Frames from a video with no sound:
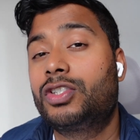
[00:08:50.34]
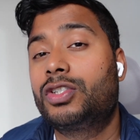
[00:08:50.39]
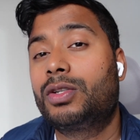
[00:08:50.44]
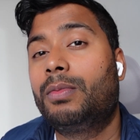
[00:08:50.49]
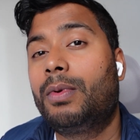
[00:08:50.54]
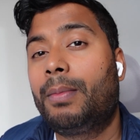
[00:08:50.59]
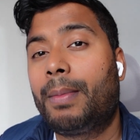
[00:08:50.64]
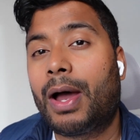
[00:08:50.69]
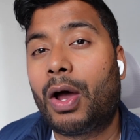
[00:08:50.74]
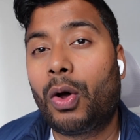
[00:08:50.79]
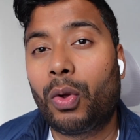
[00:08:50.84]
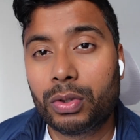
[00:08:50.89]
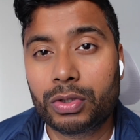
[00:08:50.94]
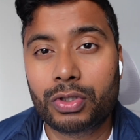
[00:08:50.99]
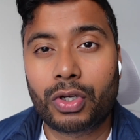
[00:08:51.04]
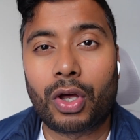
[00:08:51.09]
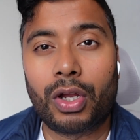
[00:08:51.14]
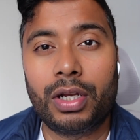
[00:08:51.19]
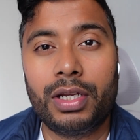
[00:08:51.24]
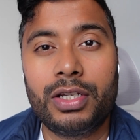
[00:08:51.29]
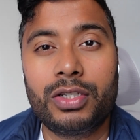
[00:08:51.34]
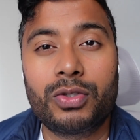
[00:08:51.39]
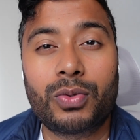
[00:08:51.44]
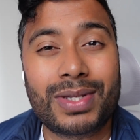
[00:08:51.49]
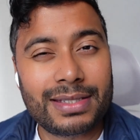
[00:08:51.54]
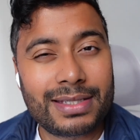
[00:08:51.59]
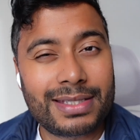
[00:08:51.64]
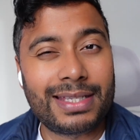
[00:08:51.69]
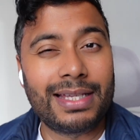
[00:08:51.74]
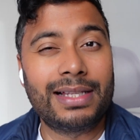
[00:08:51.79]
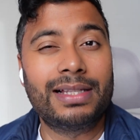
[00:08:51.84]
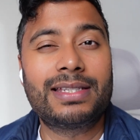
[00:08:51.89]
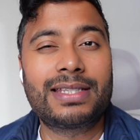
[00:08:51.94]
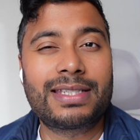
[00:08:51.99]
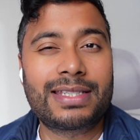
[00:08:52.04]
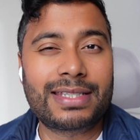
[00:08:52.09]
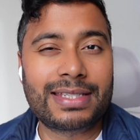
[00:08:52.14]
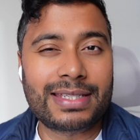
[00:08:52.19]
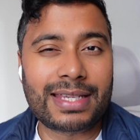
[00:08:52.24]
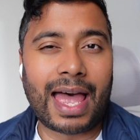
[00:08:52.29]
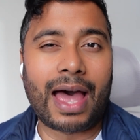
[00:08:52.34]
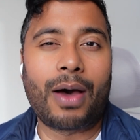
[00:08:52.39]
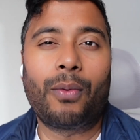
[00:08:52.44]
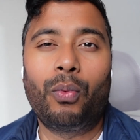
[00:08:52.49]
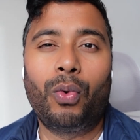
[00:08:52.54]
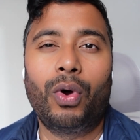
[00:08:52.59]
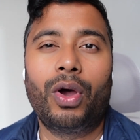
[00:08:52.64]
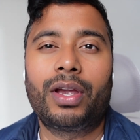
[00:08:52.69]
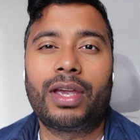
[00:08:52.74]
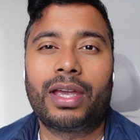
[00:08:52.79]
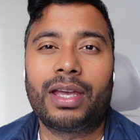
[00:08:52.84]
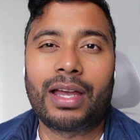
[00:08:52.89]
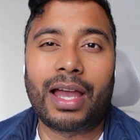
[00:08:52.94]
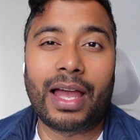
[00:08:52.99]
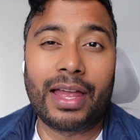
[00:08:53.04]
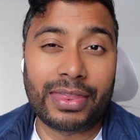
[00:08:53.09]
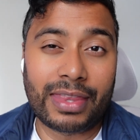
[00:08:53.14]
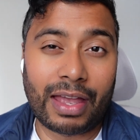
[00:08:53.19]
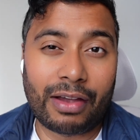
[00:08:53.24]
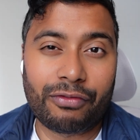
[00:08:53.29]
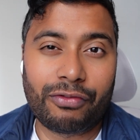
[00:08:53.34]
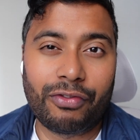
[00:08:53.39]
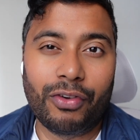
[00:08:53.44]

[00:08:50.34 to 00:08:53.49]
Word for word: some of my old colleagues who are still sat working at that